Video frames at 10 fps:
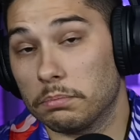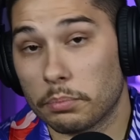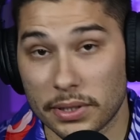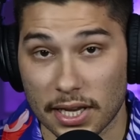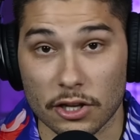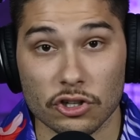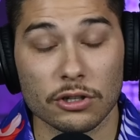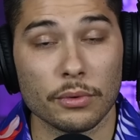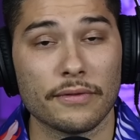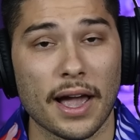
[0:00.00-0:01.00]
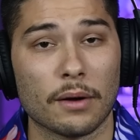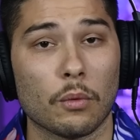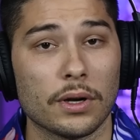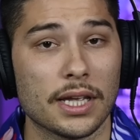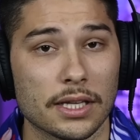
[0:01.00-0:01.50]
Potentially, we've had
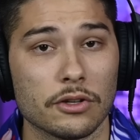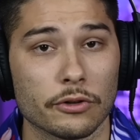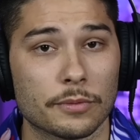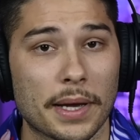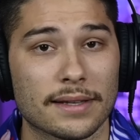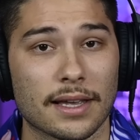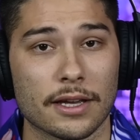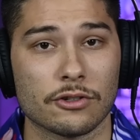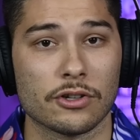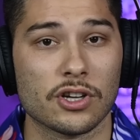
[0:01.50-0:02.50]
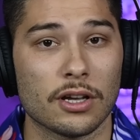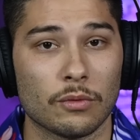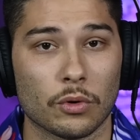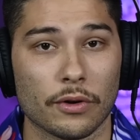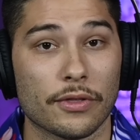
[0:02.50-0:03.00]
one in years past at
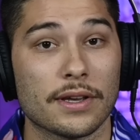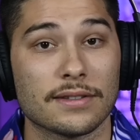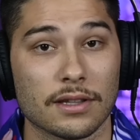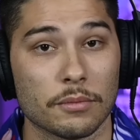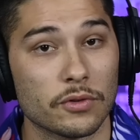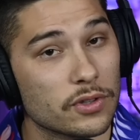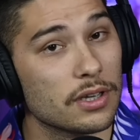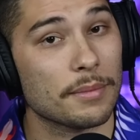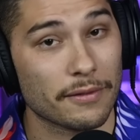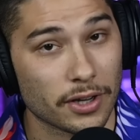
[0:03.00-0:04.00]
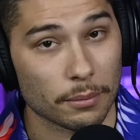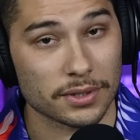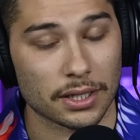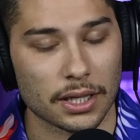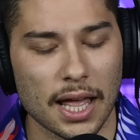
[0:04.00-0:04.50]
HHN where things in the museum have come
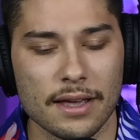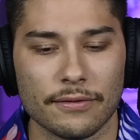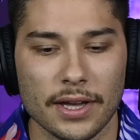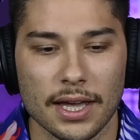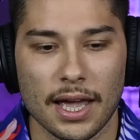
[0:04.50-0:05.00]
to life.